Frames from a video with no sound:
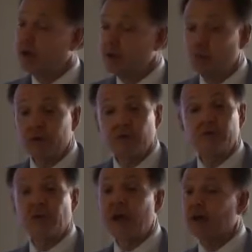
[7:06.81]
Anyone
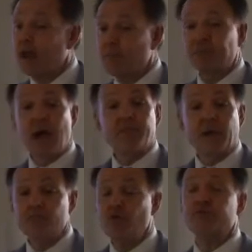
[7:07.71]
who's had a laptop
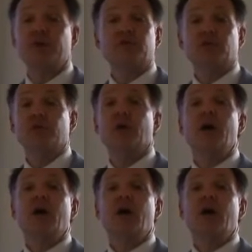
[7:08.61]
and moved into